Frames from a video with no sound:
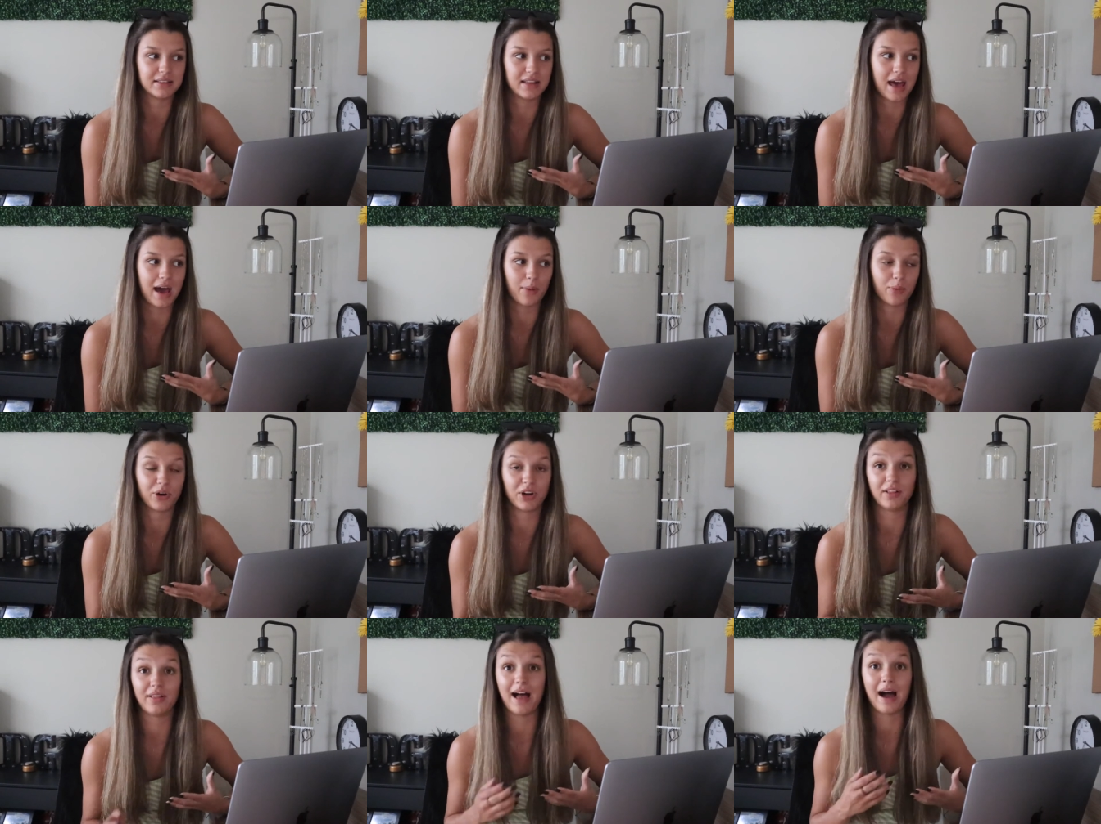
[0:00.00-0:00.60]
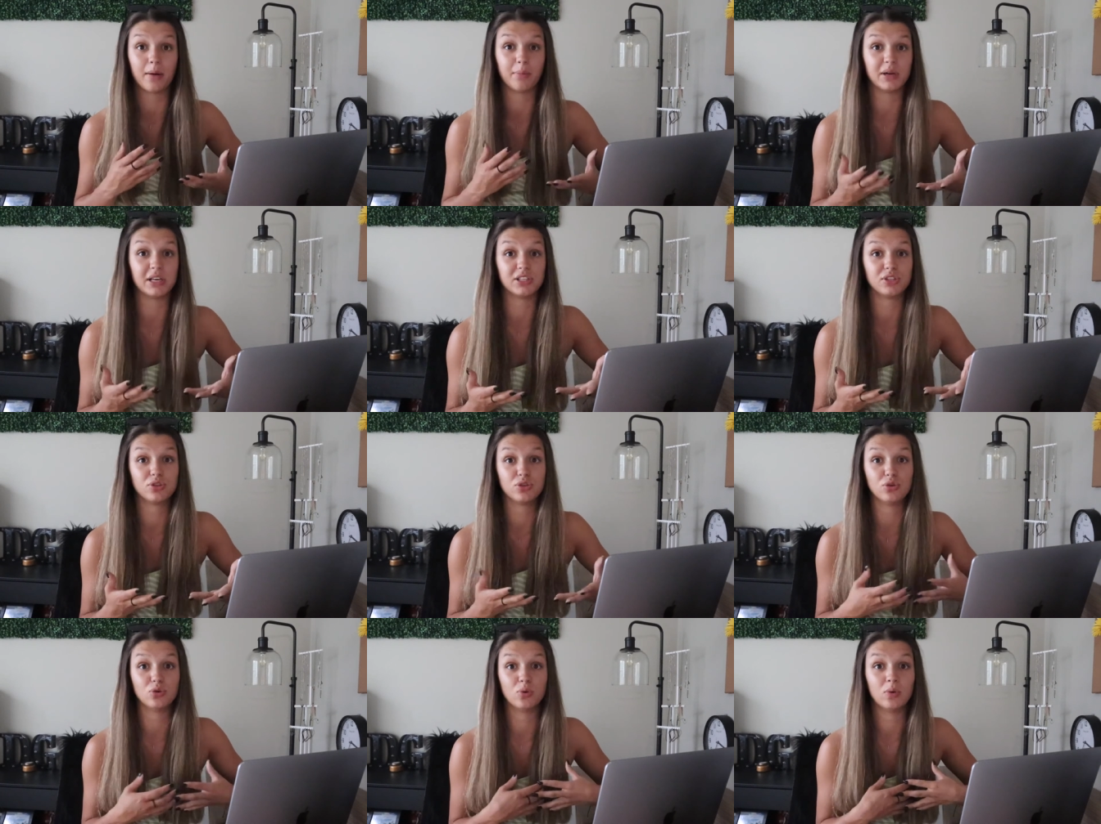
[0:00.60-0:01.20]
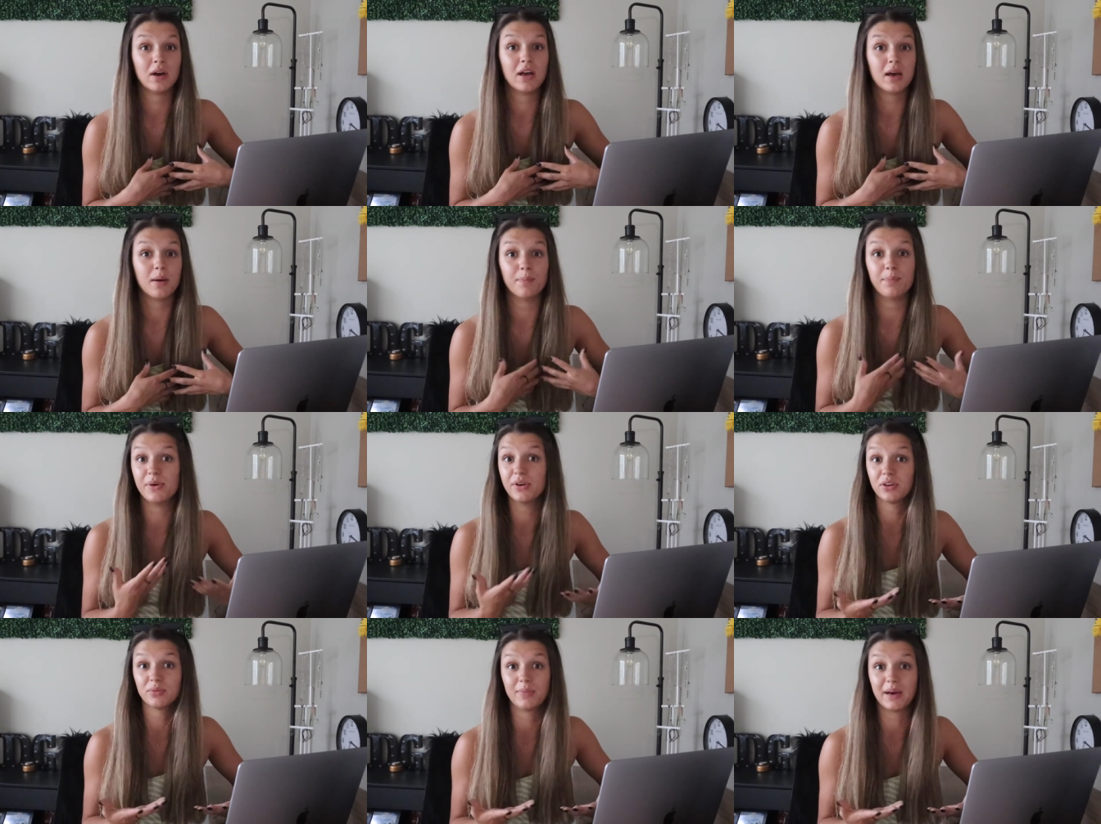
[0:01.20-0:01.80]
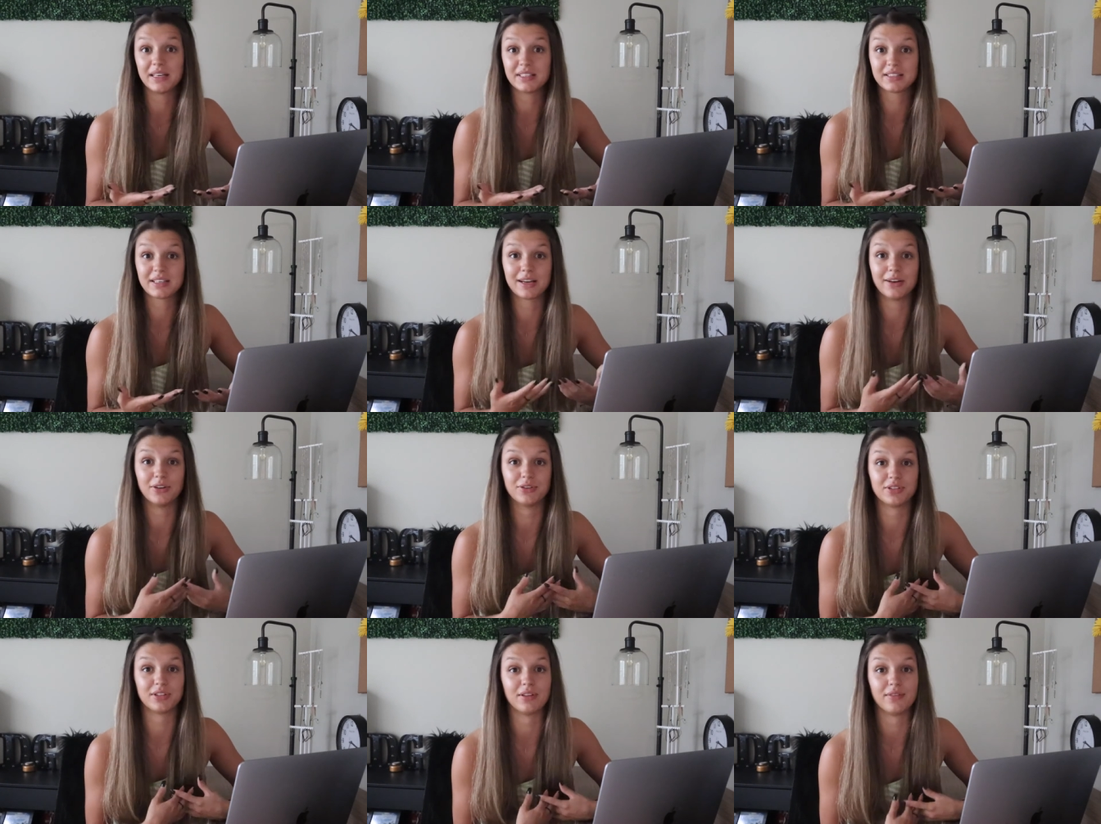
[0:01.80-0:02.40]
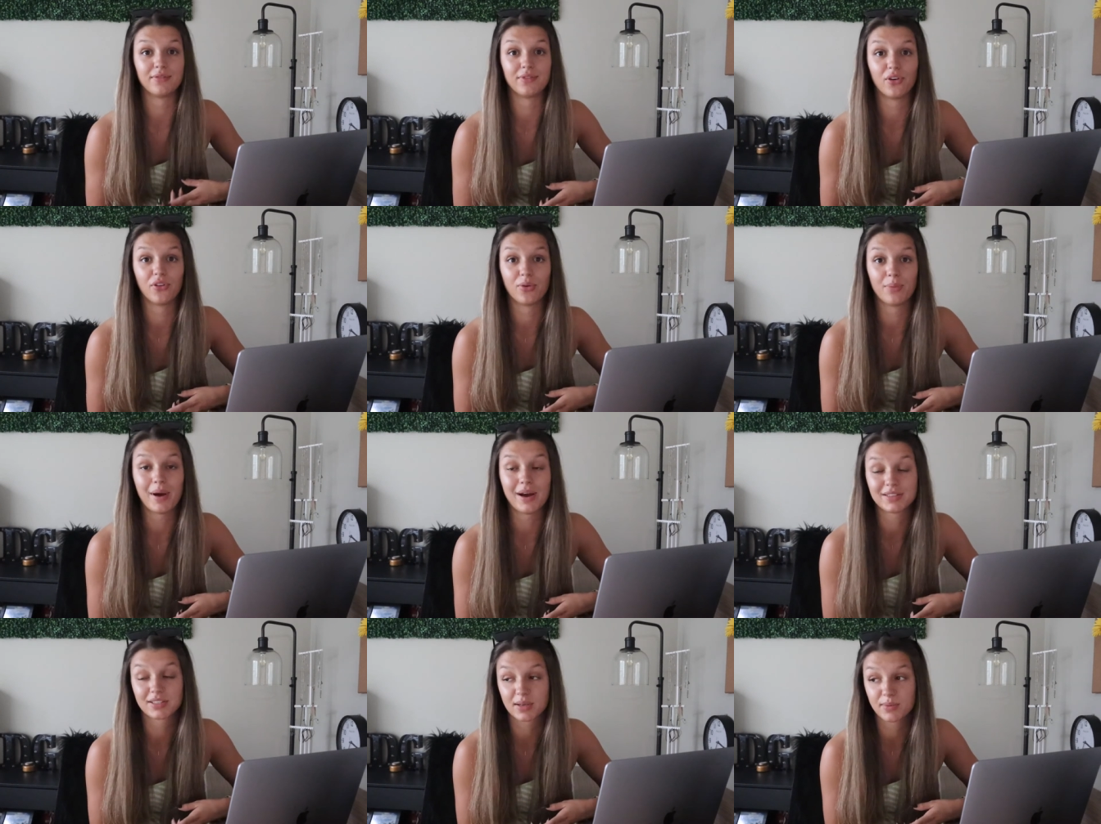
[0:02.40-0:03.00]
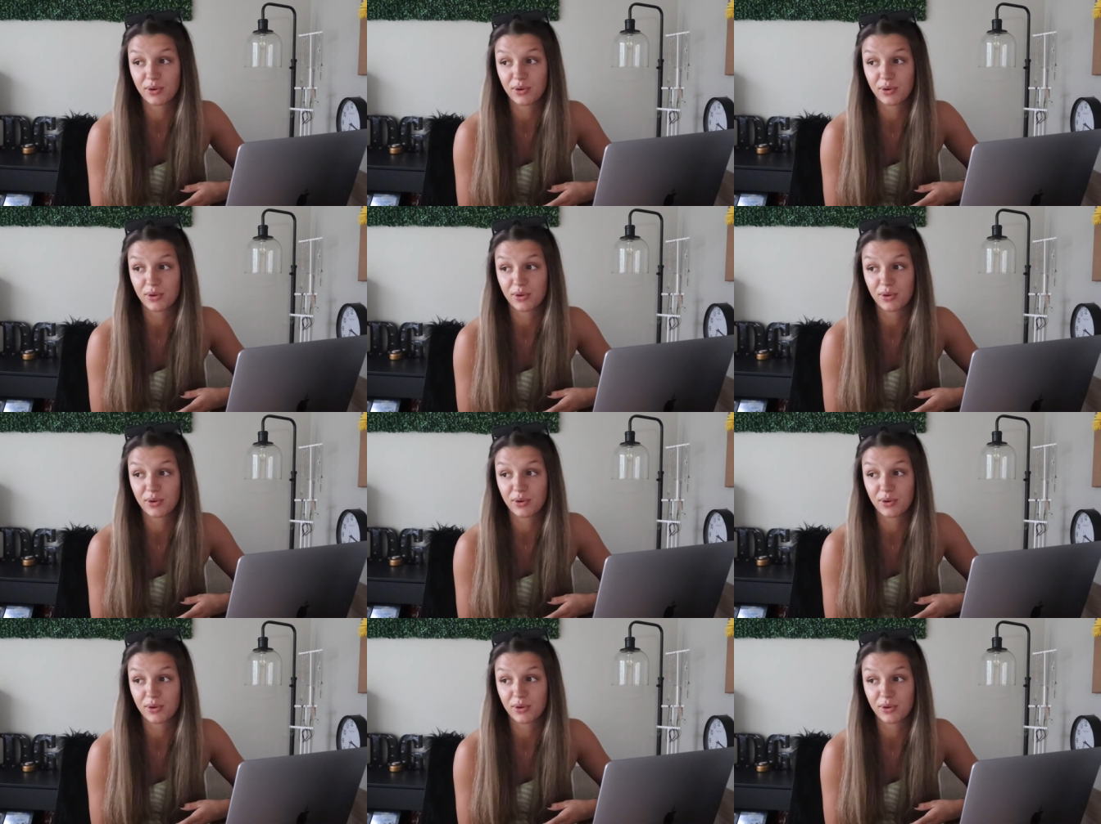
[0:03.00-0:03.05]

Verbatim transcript: that would allow me to build my skills in the field of mass